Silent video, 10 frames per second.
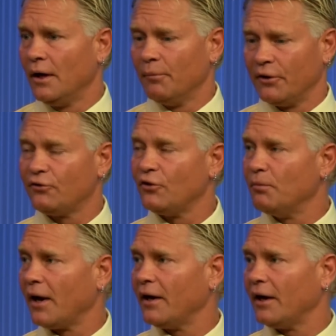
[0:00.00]
but this is
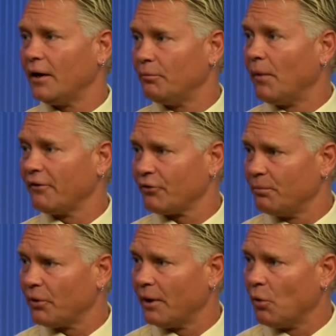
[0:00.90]
my uh, my free
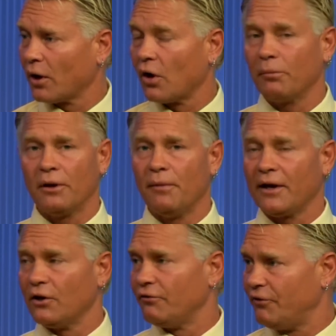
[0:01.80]
play, Mark. I'm going to make
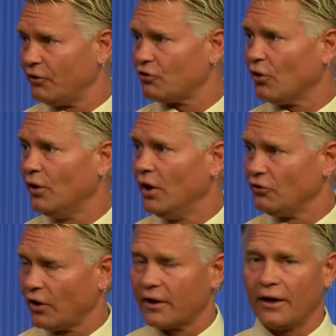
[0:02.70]
it official
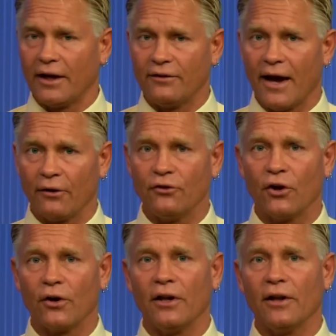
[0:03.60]
so I can get down and
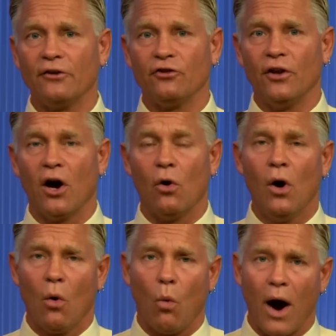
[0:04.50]
dirty and let you know
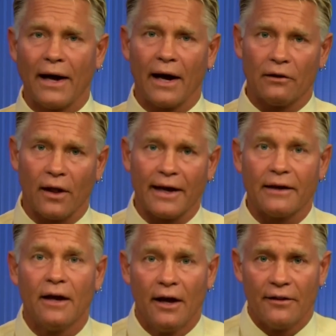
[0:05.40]
why I like
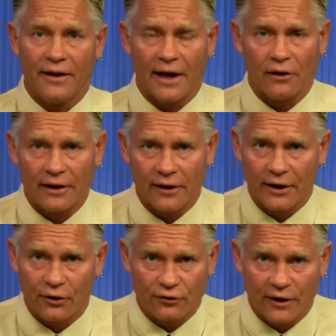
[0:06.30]
the LA
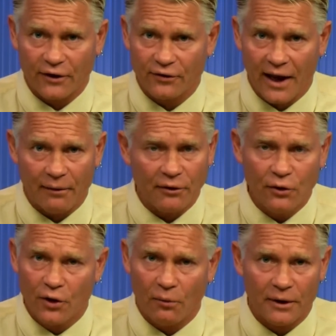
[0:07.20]
Lakers in this game. And you
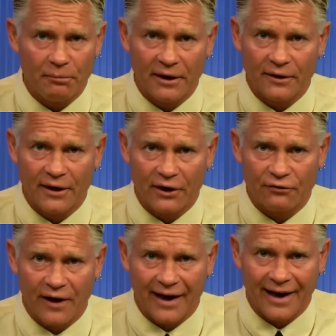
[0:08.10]
know me, being the Knicks fan,